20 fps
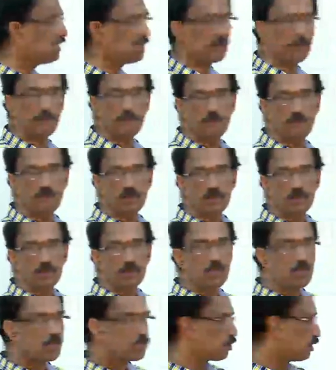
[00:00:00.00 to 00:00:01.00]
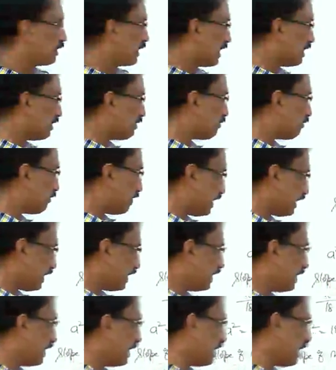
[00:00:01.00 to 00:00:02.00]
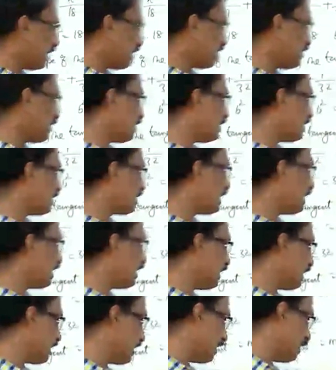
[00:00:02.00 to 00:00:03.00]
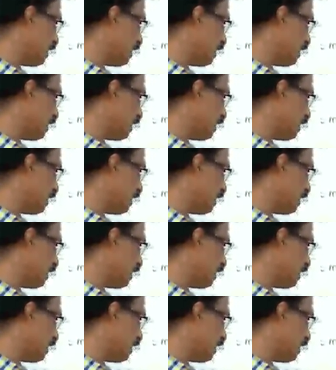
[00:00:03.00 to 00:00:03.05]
So, then we get A and B